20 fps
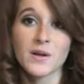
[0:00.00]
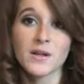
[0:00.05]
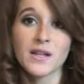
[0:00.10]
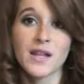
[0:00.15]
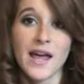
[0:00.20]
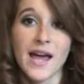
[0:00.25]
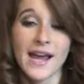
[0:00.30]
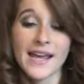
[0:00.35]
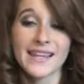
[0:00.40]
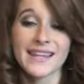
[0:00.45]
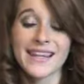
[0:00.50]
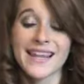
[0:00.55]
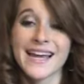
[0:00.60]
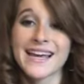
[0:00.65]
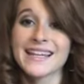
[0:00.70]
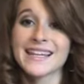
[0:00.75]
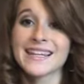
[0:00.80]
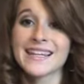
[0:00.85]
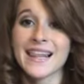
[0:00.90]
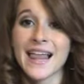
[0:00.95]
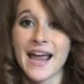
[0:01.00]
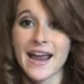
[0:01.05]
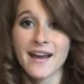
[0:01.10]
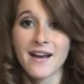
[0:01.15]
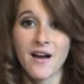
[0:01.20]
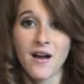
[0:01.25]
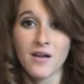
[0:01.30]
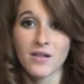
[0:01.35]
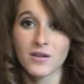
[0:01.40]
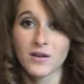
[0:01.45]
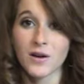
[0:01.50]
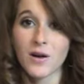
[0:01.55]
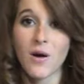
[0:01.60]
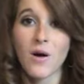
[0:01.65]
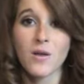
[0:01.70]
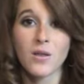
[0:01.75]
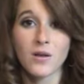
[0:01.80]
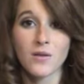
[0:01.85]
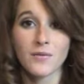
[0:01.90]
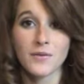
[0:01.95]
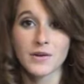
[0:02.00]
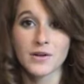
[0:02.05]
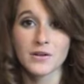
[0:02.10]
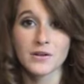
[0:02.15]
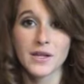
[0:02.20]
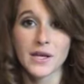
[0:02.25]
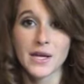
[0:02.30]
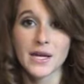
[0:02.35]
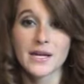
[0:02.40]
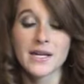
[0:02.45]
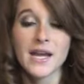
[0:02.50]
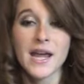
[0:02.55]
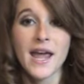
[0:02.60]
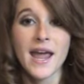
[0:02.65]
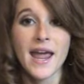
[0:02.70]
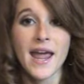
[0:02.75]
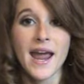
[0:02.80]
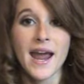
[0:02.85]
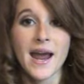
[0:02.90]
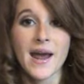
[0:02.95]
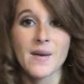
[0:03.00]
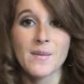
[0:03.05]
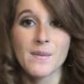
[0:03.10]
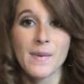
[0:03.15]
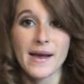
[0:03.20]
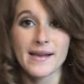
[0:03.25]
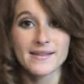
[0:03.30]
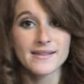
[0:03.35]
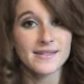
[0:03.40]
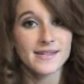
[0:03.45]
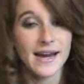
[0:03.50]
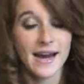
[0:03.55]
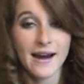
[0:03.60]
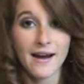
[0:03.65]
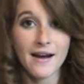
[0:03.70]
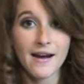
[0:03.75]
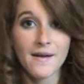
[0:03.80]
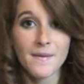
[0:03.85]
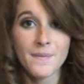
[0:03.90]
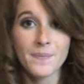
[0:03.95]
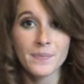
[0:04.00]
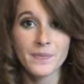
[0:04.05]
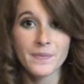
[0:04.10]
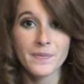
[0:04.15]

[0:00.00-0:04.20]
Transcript: a light, light, light color all over your lid, and mascara,